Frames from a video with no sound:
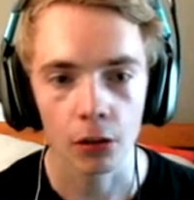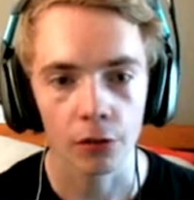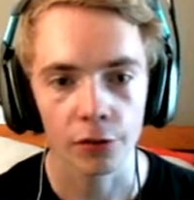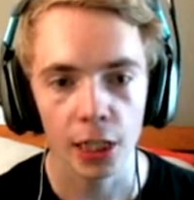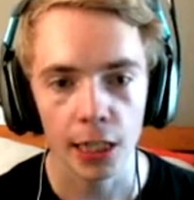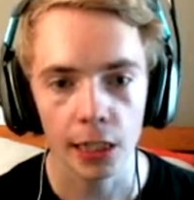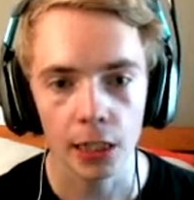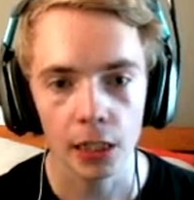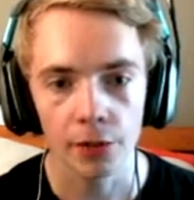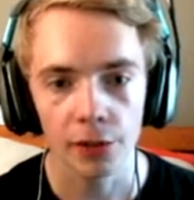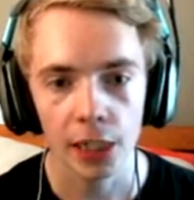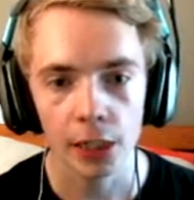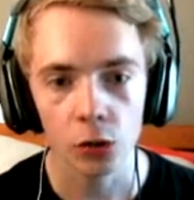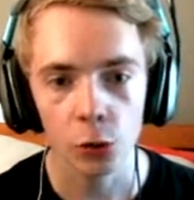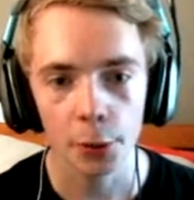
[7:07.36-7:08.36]
if they if
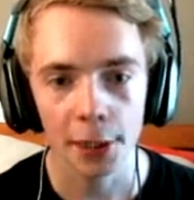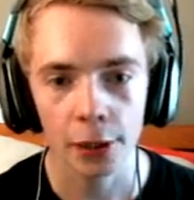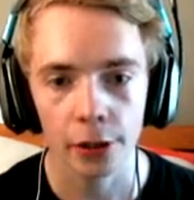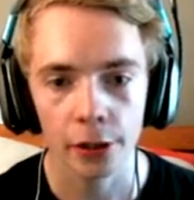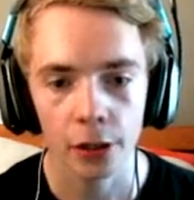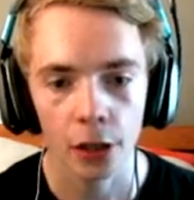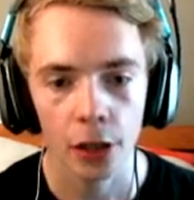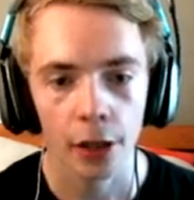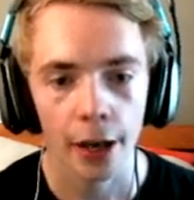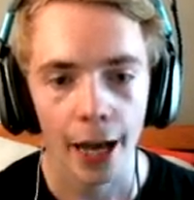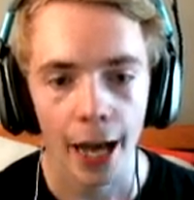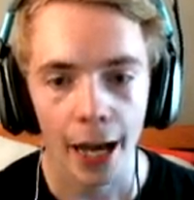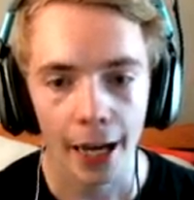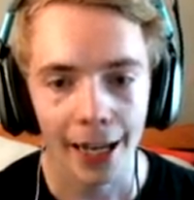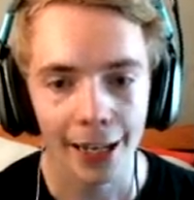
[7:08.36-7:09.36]
they do me good,
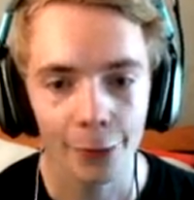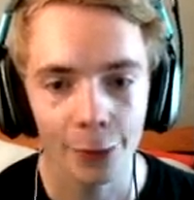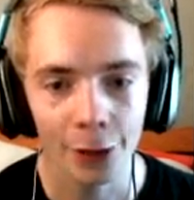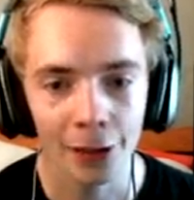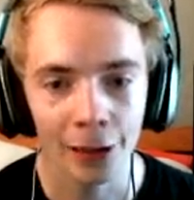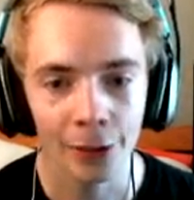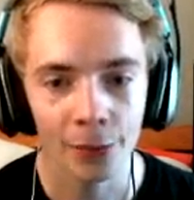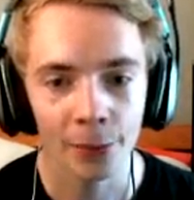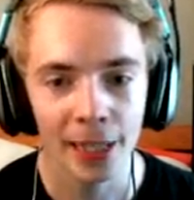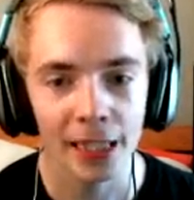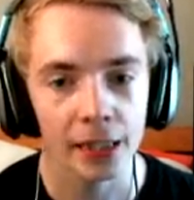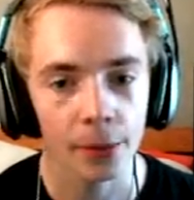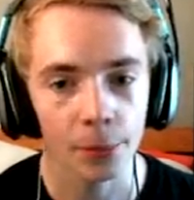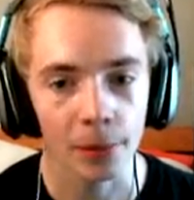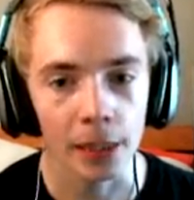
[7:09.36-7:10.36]
I will
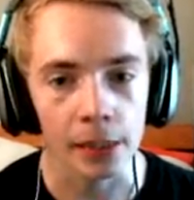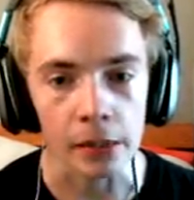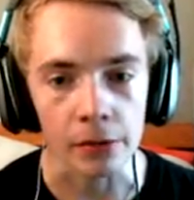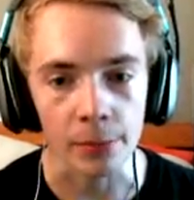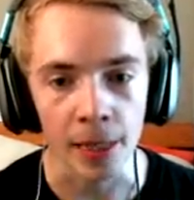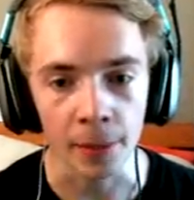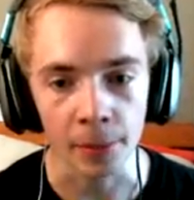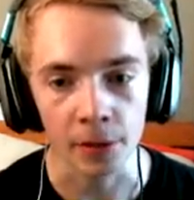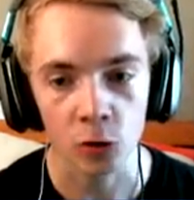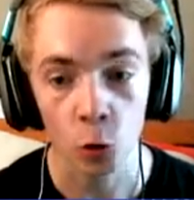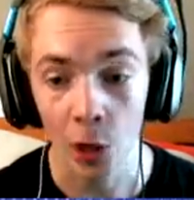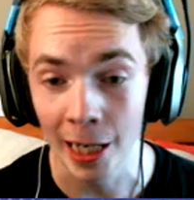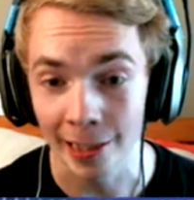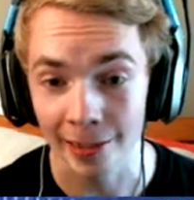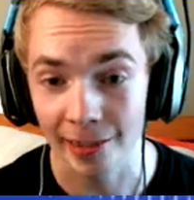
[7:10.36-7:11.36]
make them play this map
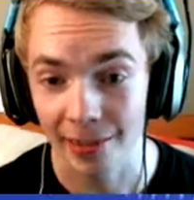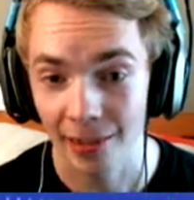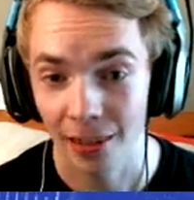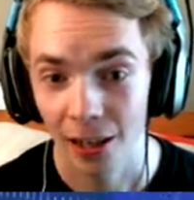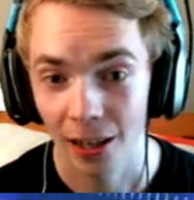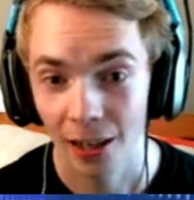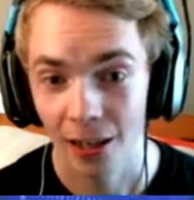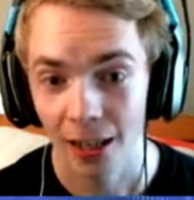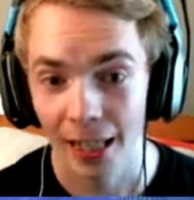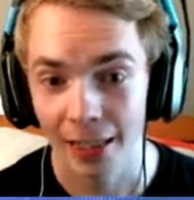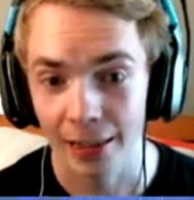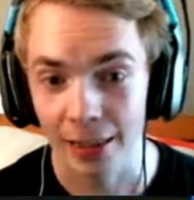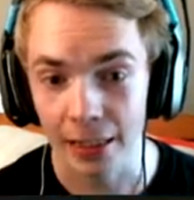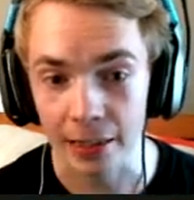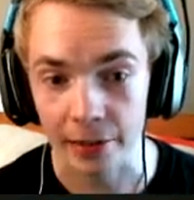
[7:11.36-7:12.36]
twice,
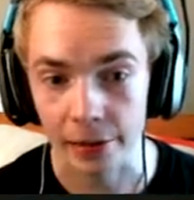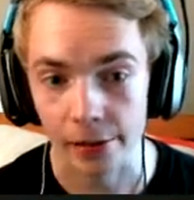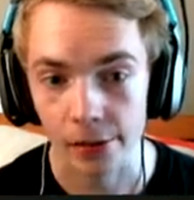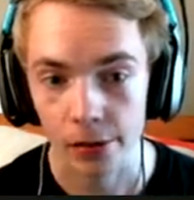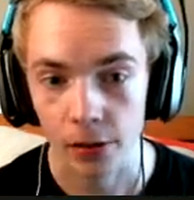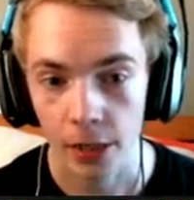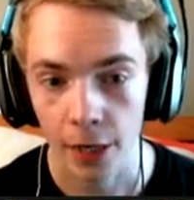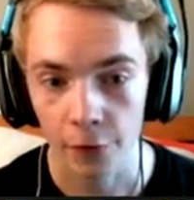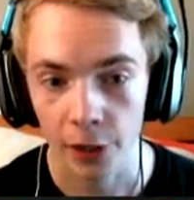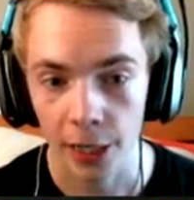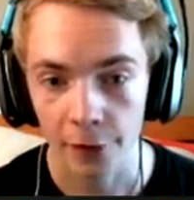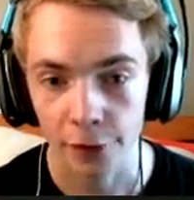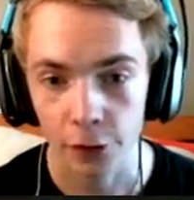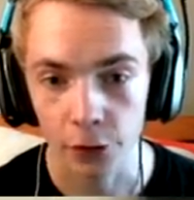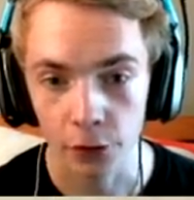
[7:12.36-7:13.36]
at least, every
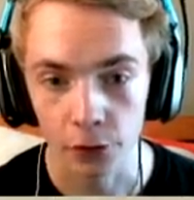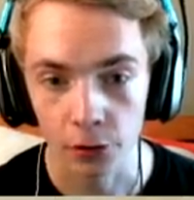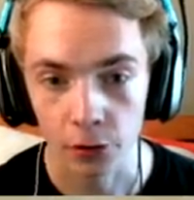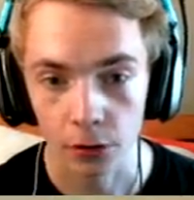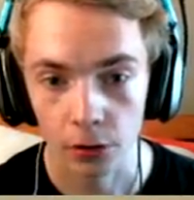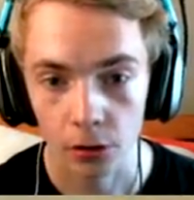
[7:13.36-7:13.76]
afternoon,